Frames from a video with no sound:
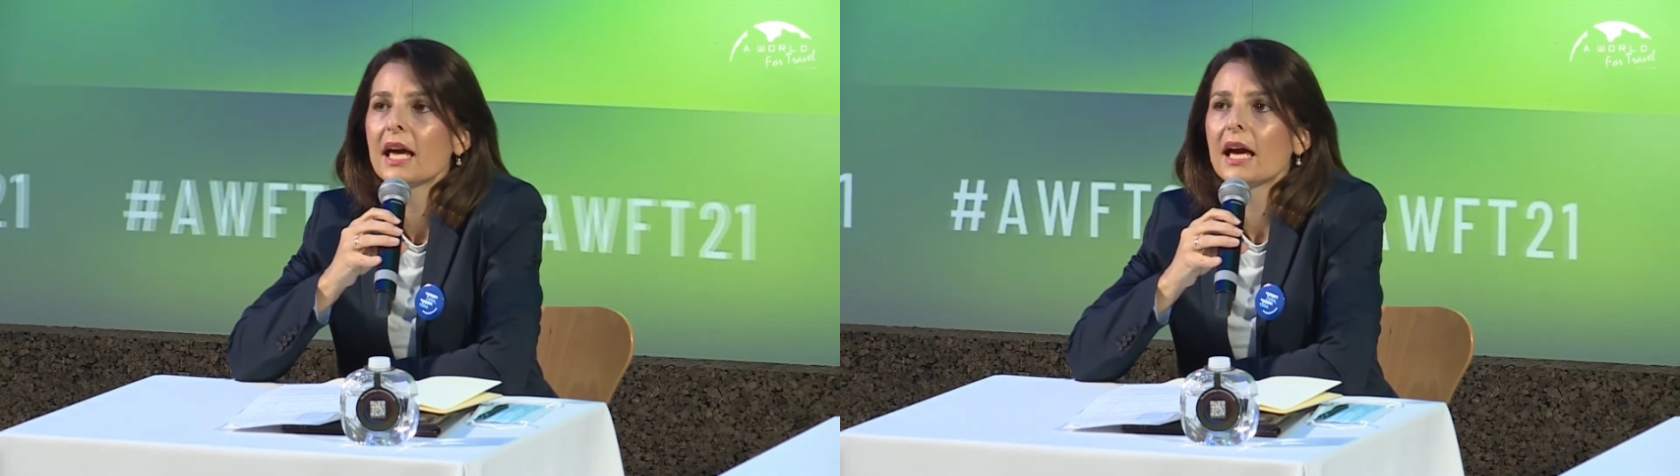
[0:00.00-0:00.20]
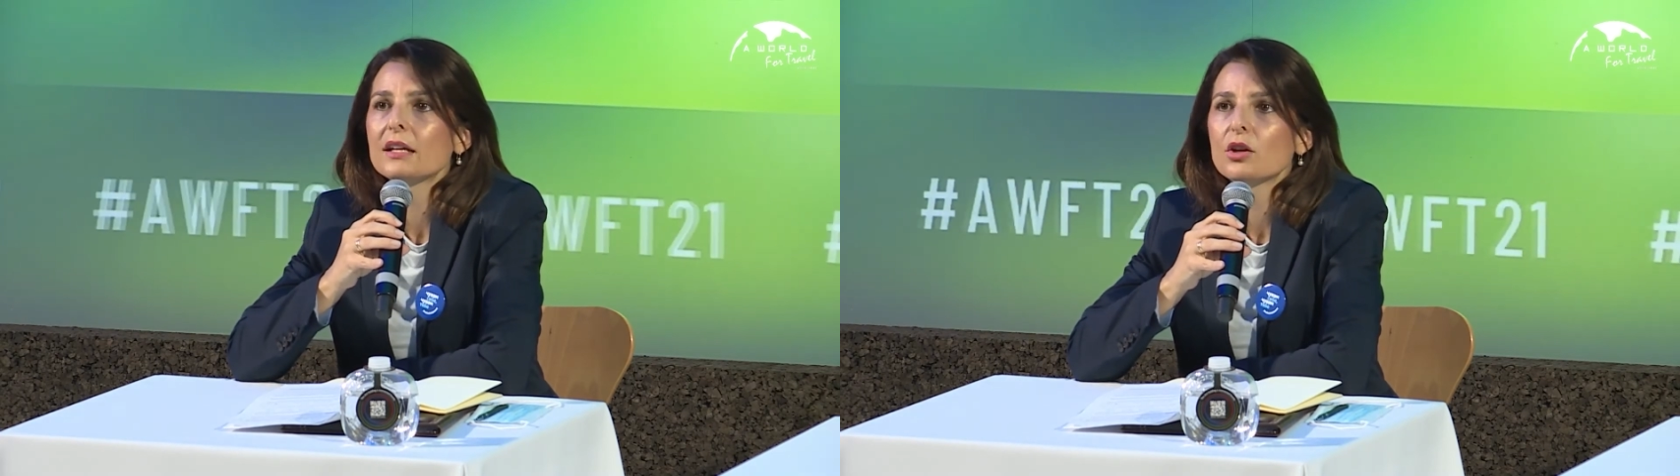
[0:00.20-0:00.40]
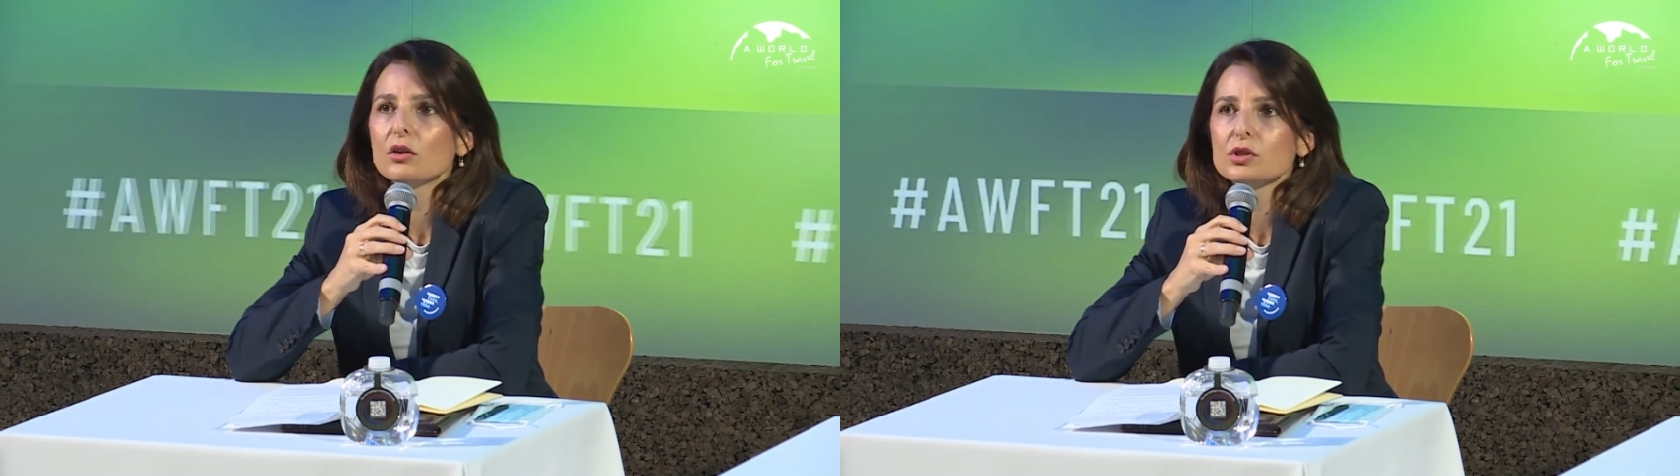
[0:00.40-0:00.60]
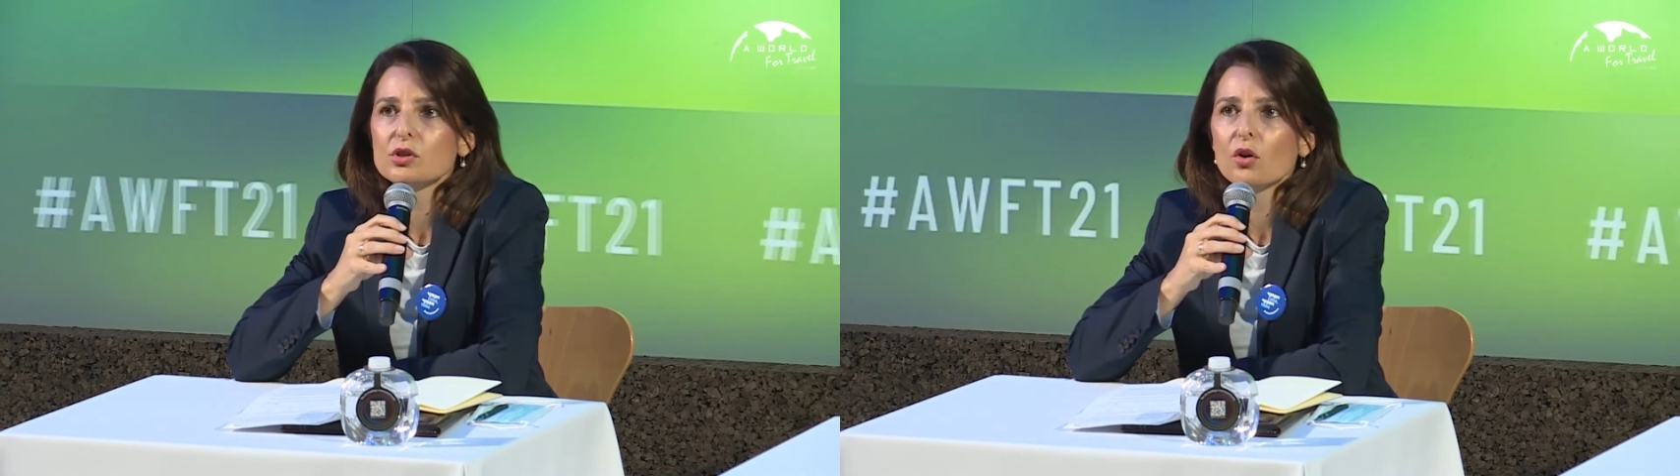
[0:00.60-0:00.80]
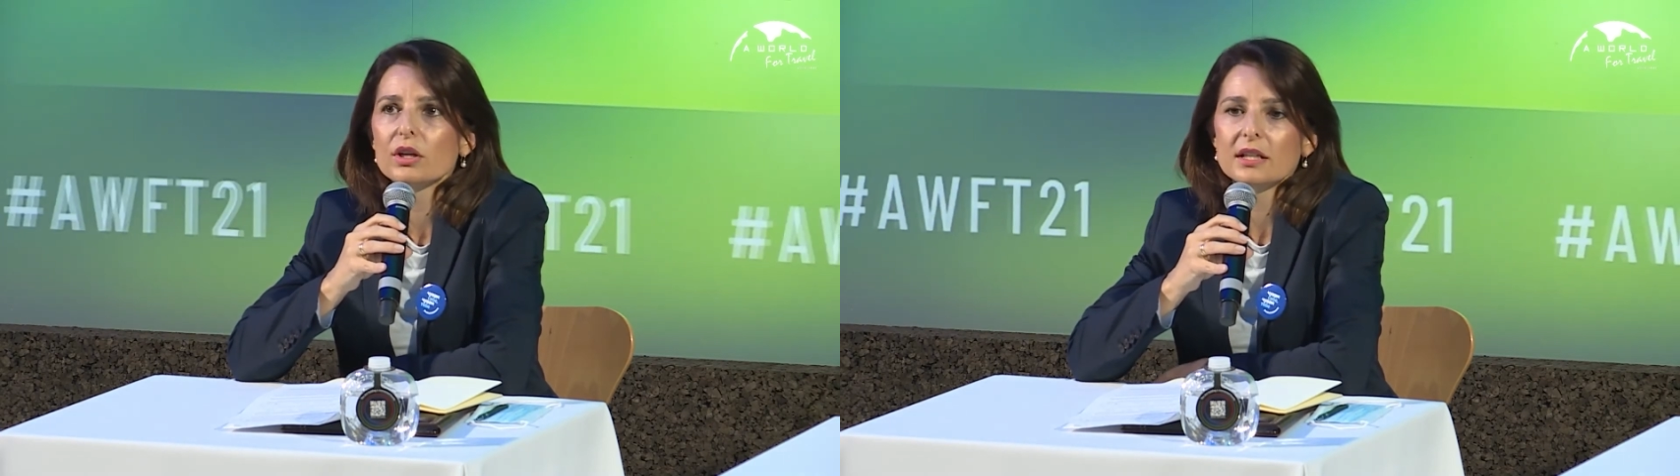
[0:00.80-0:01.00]
and
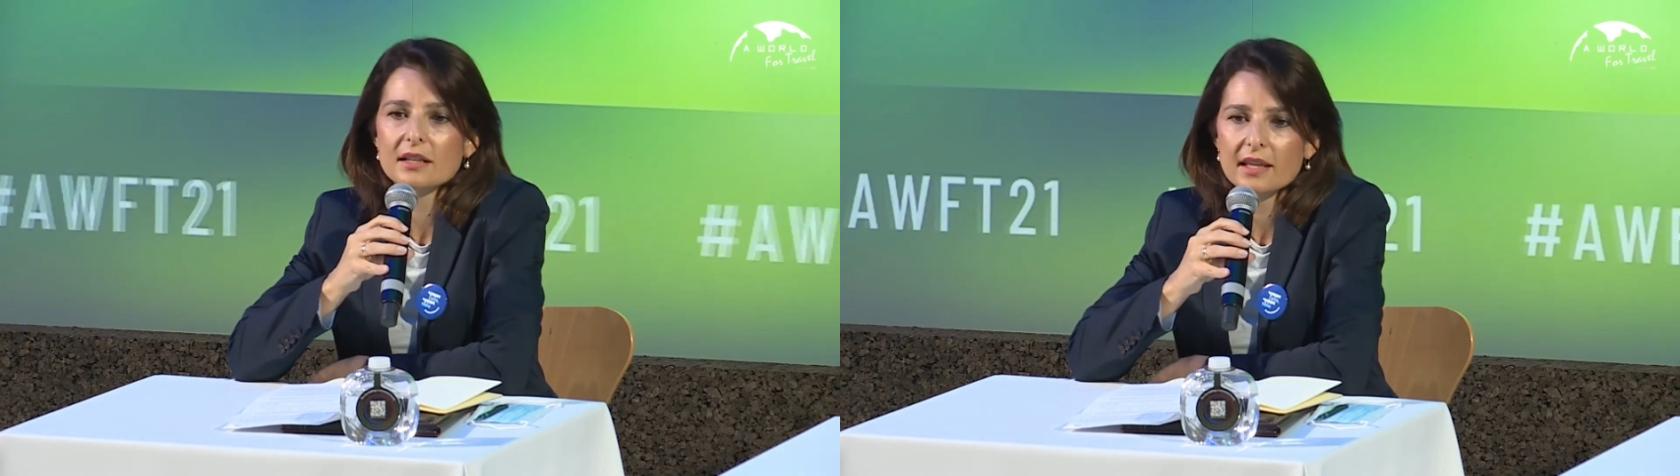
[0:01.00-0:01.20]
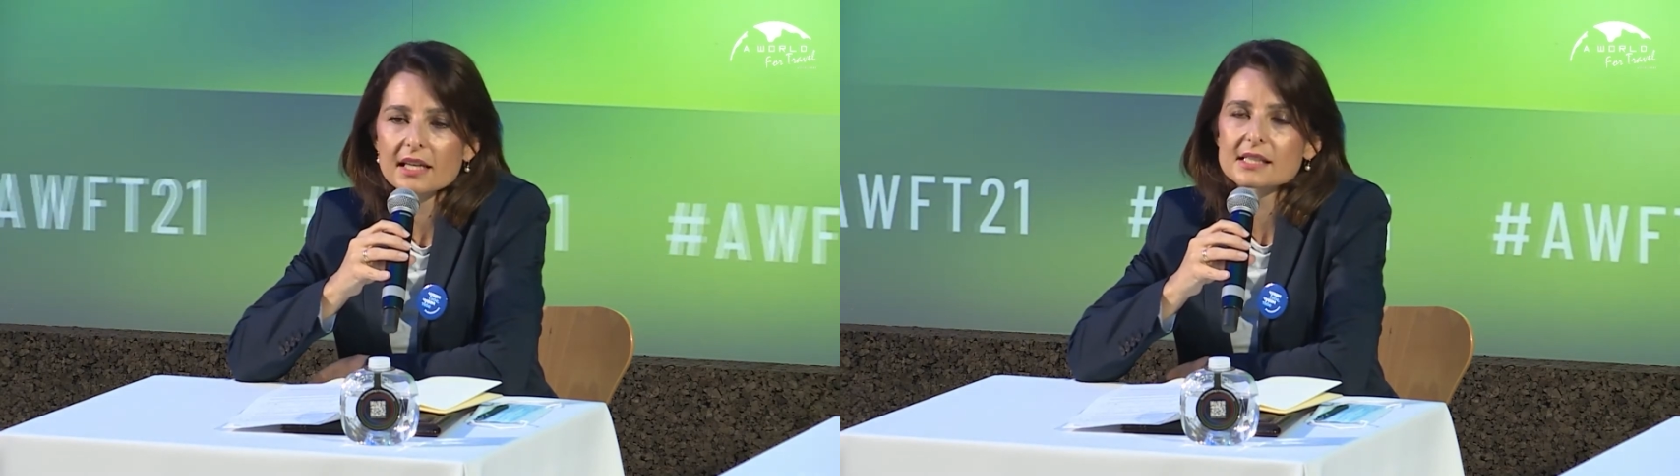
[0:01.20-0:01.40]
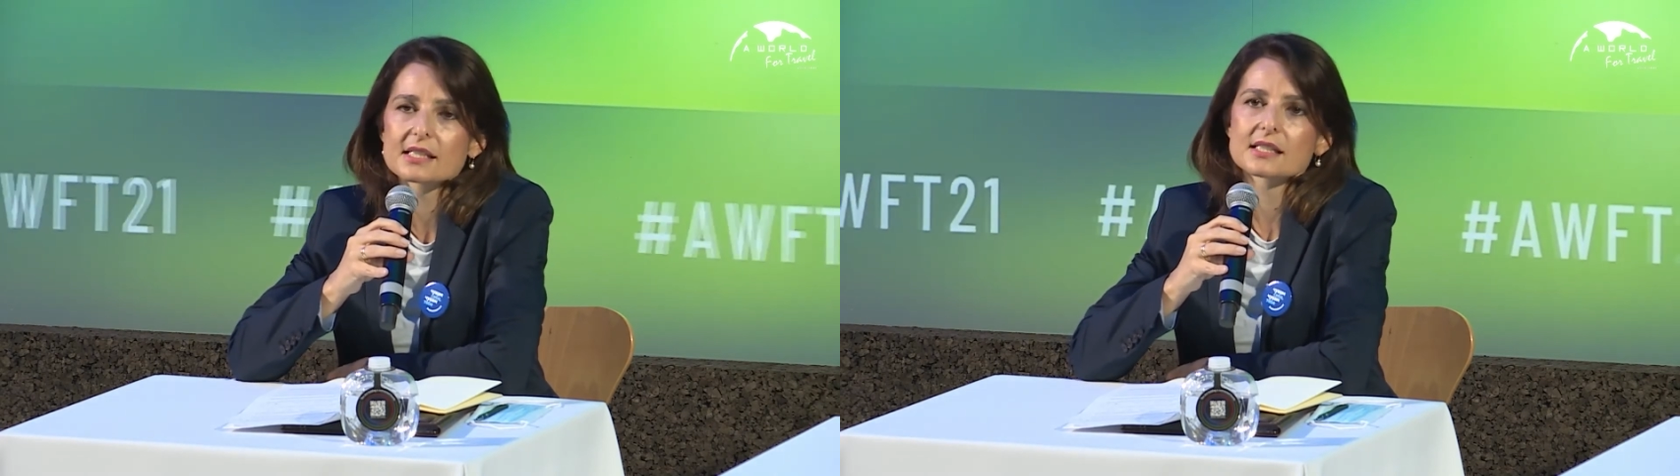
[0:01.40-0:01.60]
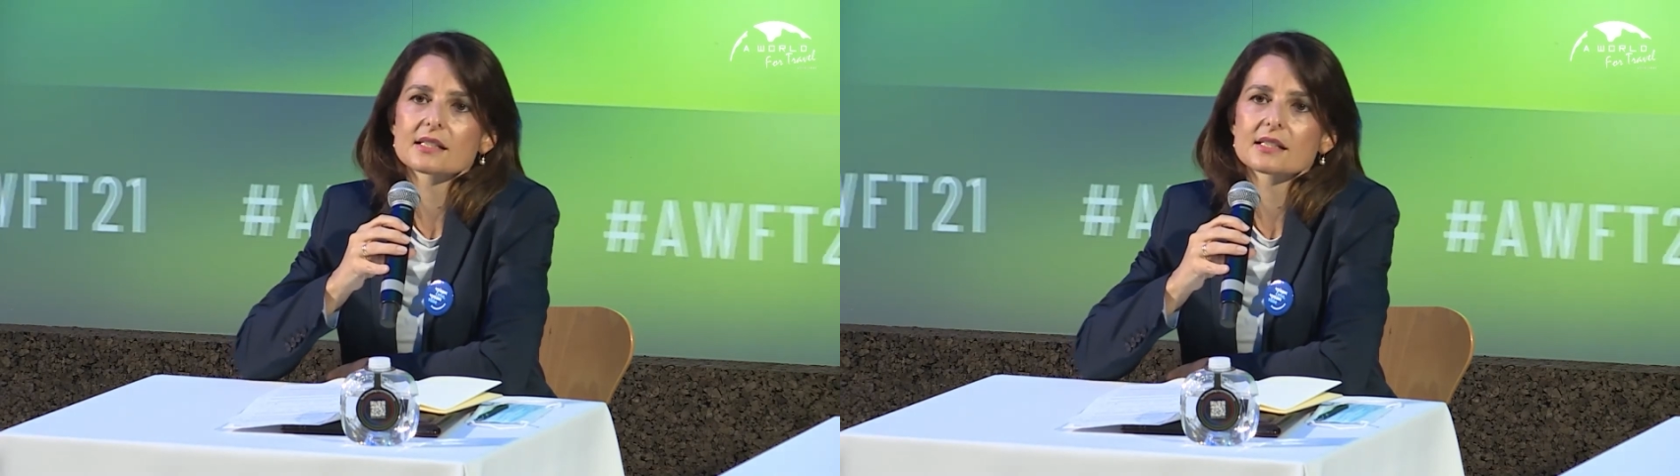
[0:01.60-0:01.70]
also in this